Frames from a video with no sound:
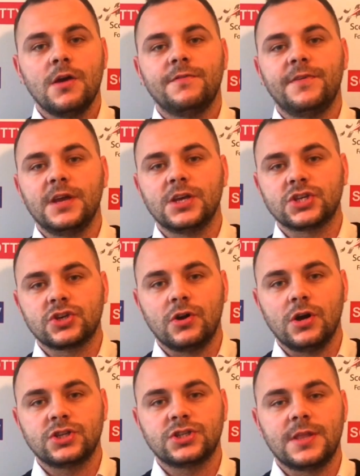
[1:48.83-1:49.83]
Fingers
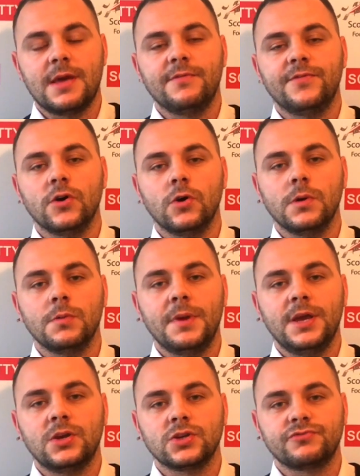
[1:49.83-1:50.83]
crossed, them 4 will
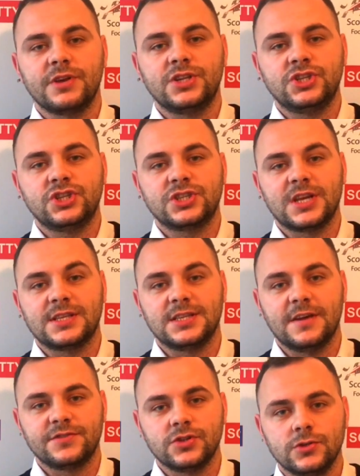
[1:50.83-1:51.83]
make us rich
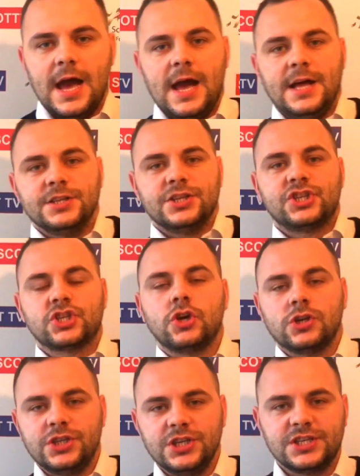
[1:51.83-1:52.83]
Saturday afternoon. And it's
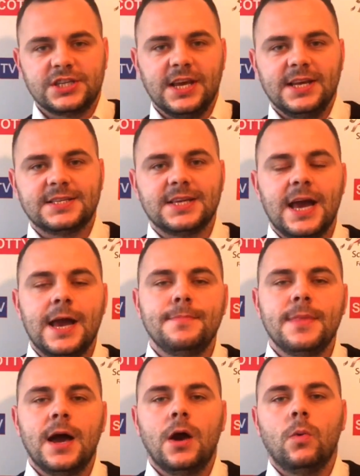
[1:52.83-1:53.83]
Scotty's Cert
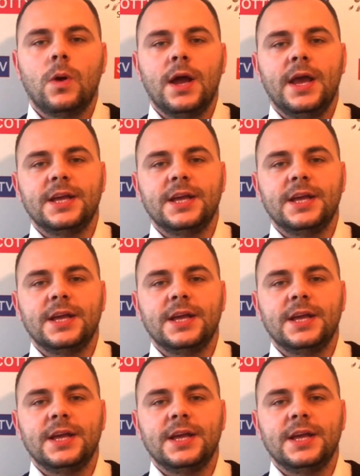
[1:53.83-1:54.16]
time now.